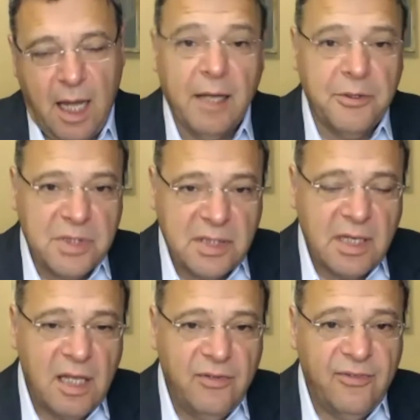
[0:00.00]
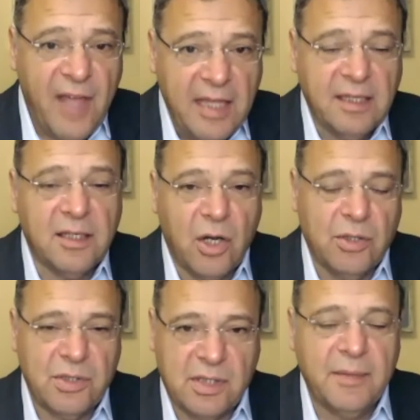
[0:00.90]
would say, fake
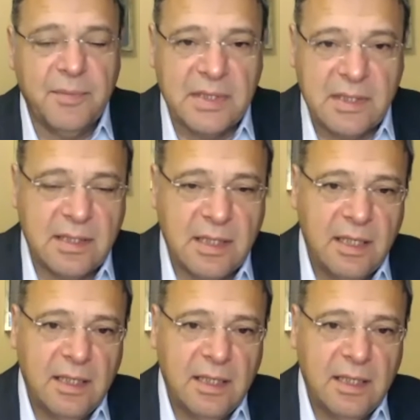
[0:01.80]
concepts